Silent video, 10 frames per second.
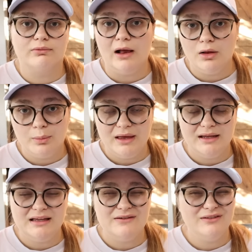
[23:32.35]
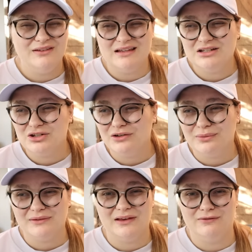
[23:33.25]
Relwen, even t-shirts
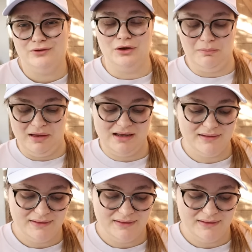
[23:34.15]
were selling for good money.